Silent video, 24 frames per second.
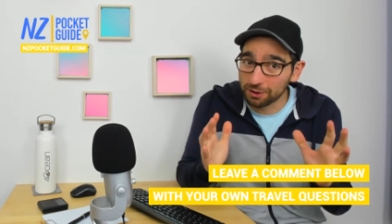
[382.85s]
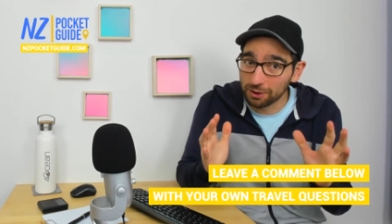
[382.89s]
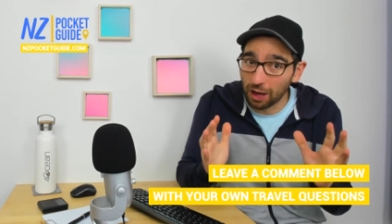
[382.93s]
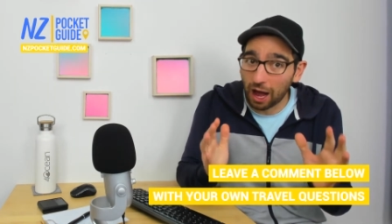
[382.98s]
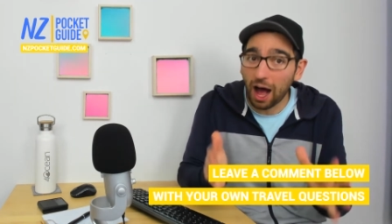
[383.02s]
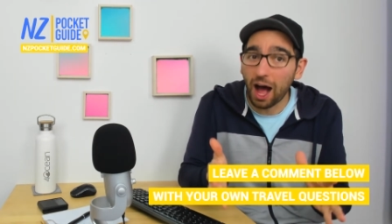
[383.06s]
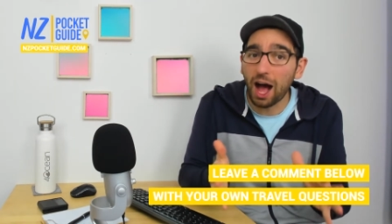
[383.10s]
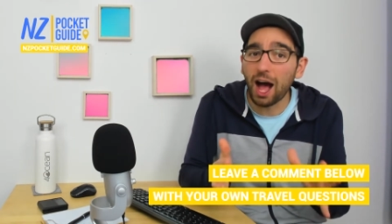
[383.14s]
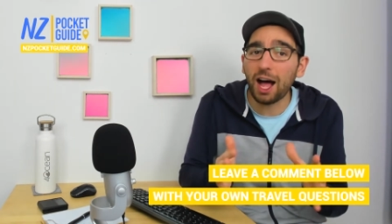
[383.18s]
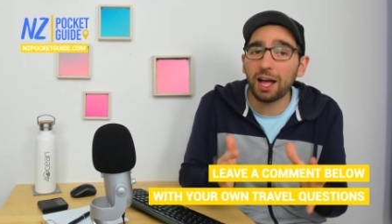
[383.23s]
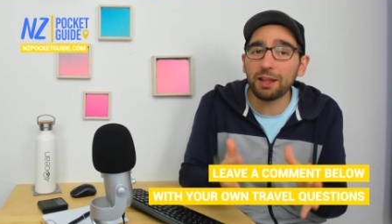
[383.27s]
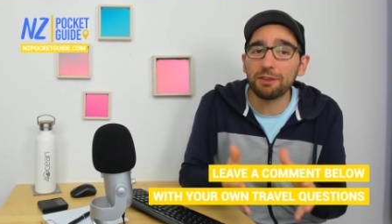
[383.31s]

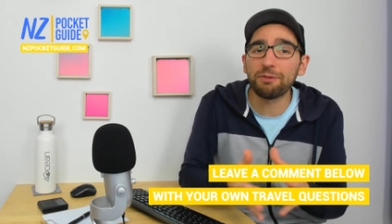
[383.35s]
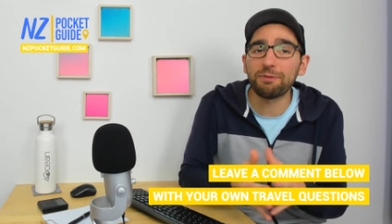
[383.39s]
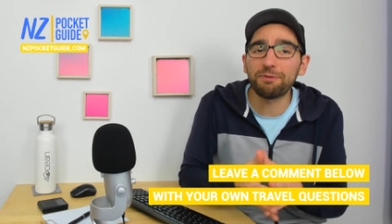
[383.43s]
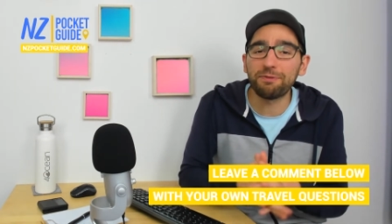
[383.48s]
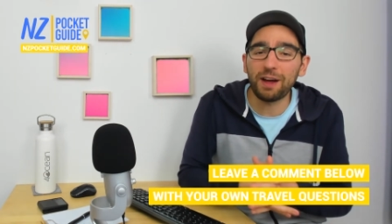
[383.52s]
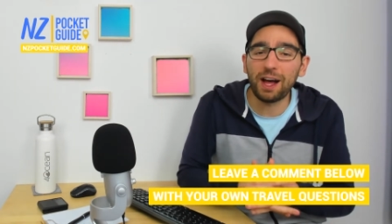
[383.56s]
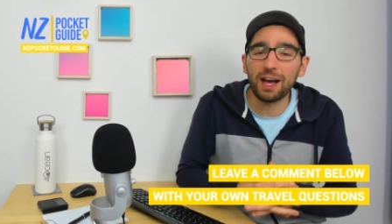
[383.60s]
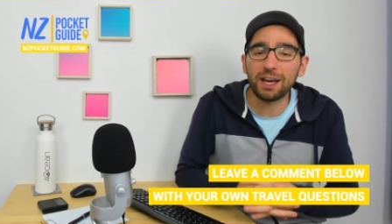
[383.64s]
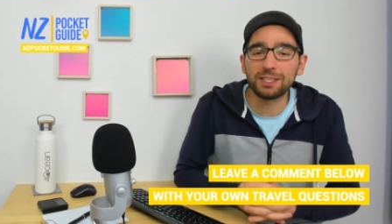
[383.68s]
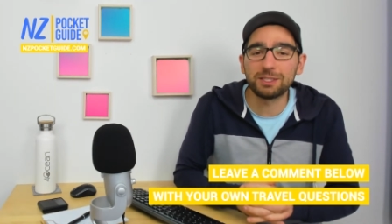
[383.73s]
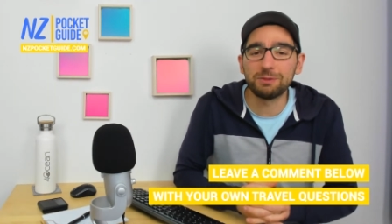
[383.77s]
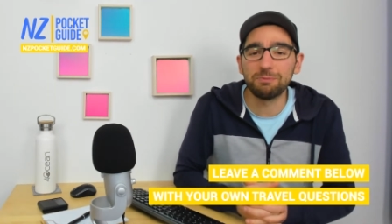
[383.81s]
hard
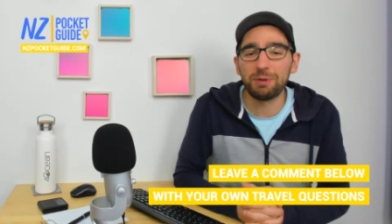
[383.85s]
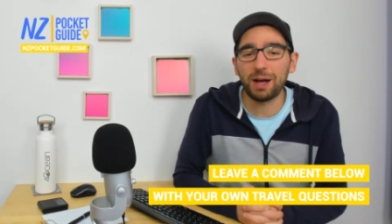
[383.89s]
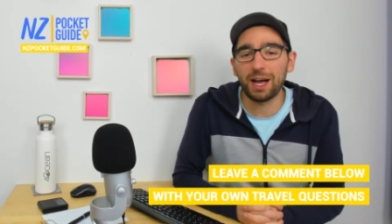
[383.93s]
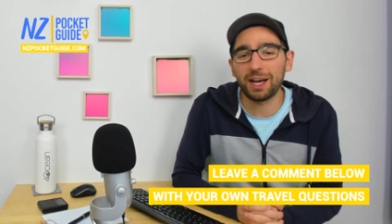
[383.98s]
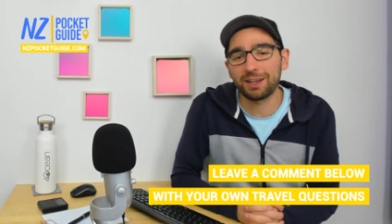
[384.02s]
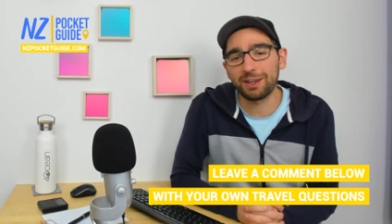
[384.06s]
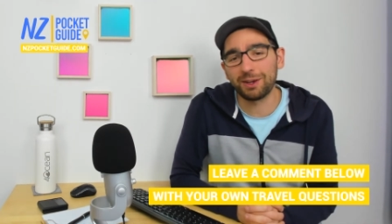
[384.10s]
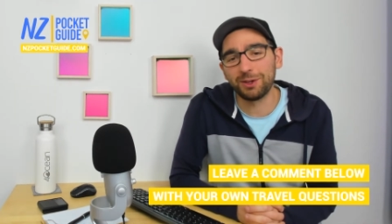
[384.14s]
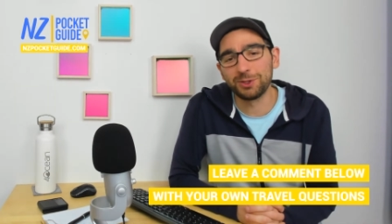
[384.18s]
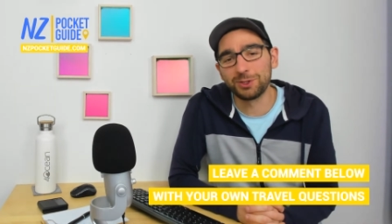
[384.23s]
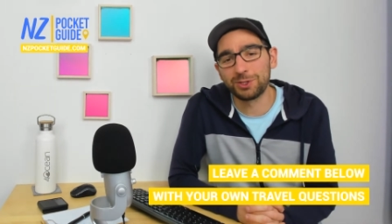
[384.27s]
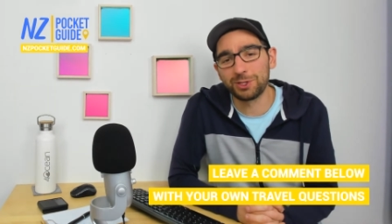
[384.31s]
fact
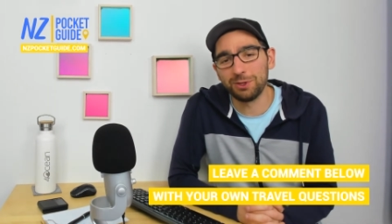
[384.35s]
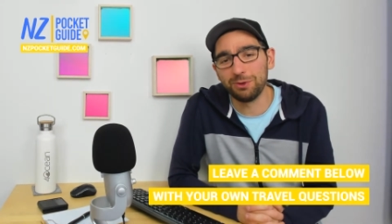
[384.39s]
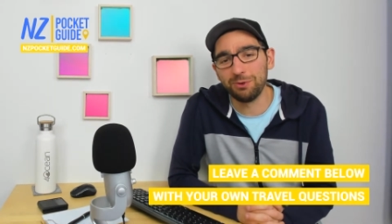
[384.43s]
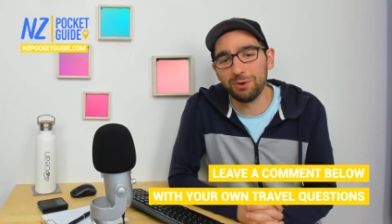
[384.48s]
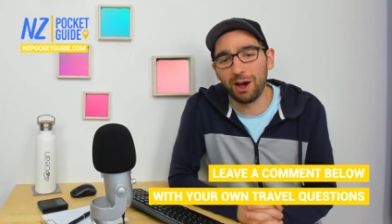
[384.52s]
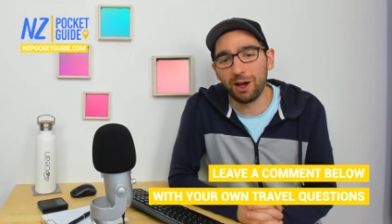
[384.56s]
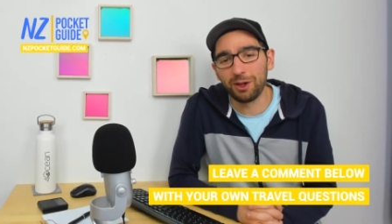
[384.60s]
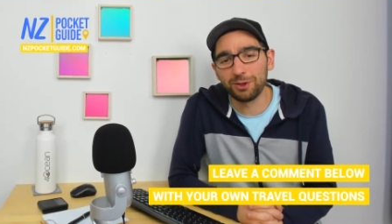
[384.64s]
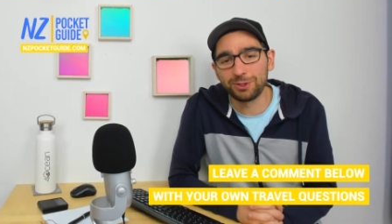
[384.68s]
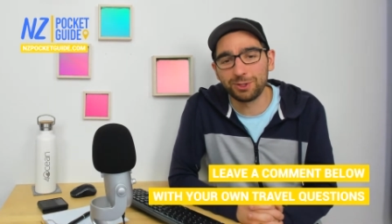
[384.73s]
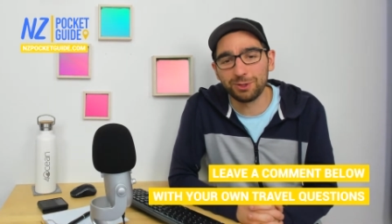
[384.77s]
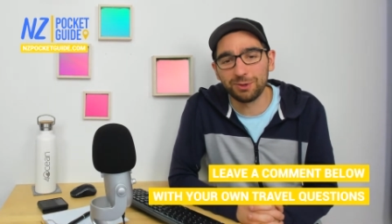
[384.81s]
back
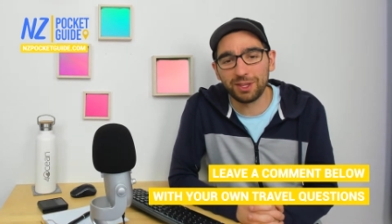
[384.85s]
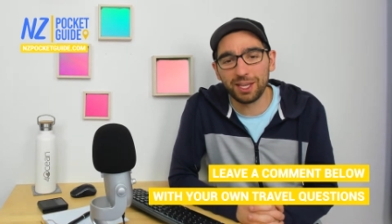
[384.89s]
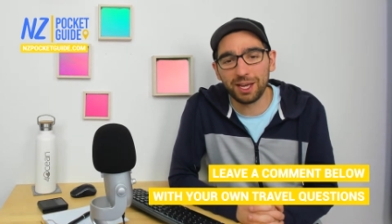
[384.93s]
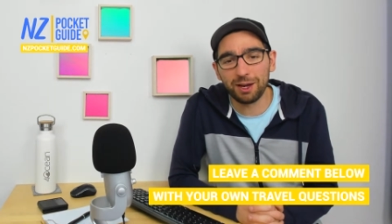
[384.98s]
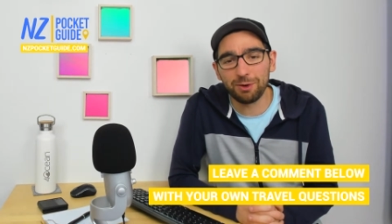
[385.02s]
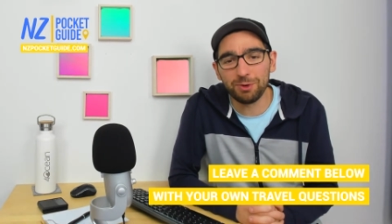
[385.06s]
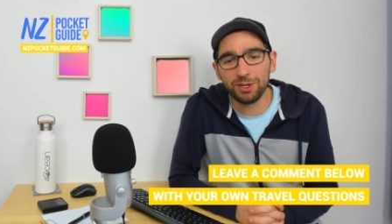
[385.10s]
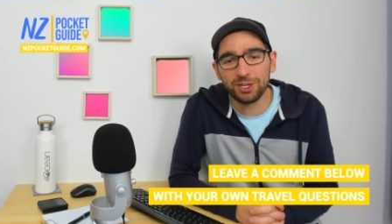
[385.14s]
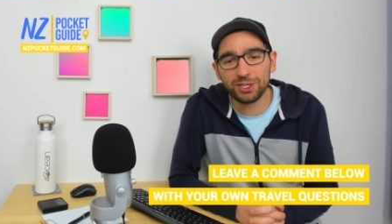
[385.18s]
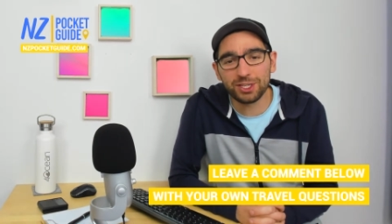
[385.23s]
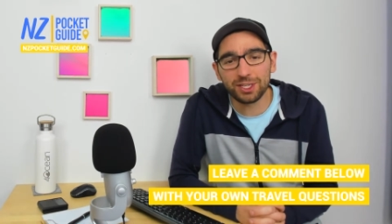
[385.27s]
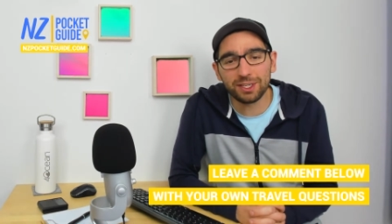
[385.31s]
onto their
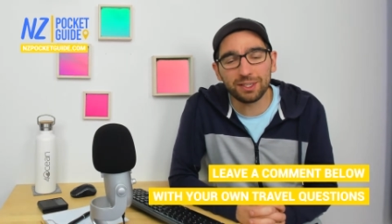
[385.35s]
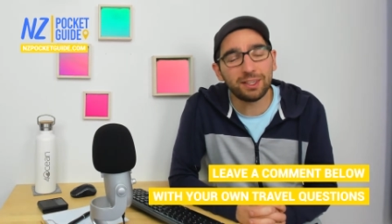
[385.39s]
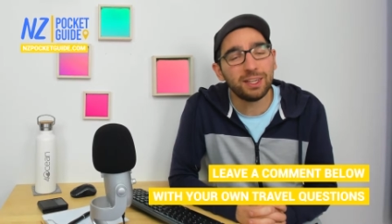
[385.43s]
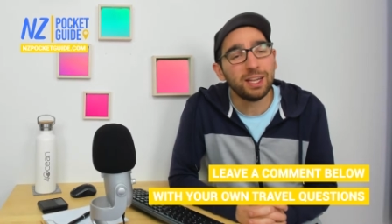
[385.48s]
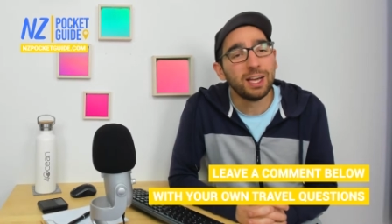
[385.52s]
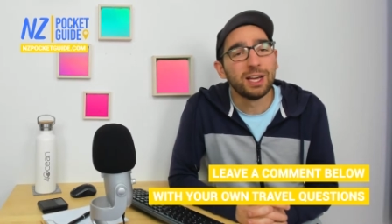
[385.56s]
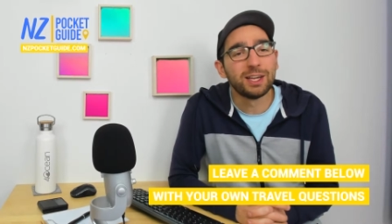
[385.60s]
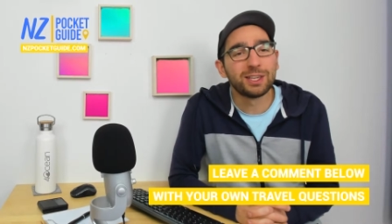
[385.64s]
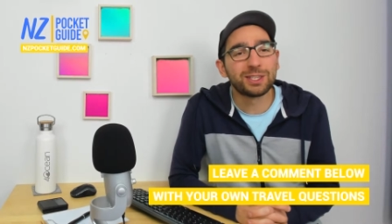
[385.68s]
ritual,